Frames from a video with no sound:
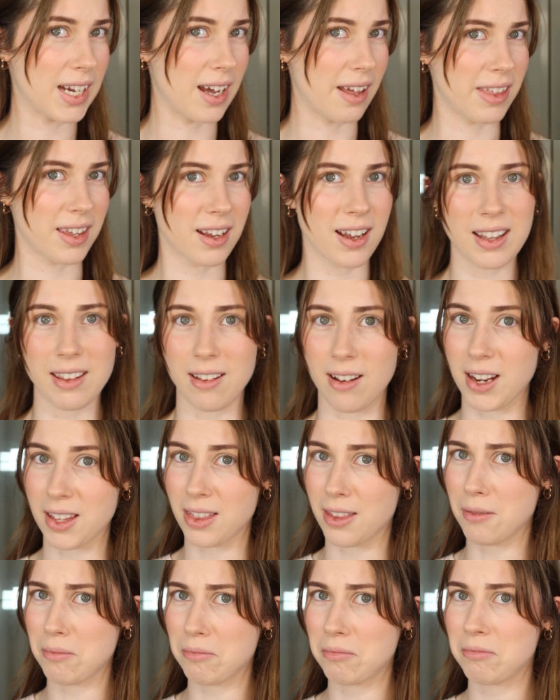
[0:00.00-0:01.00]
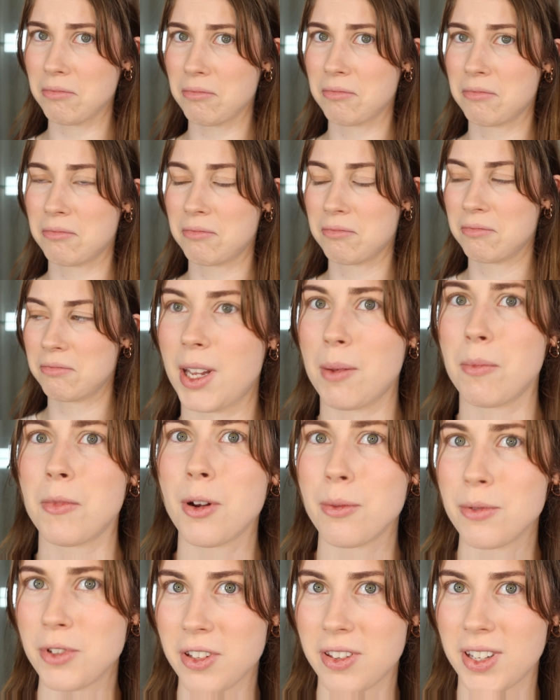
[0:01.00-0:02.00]
I like them. Let me
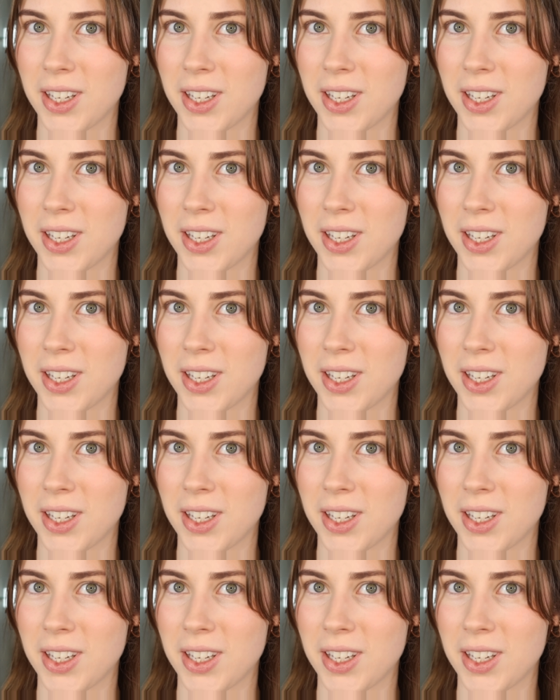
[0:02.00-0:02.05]
know what you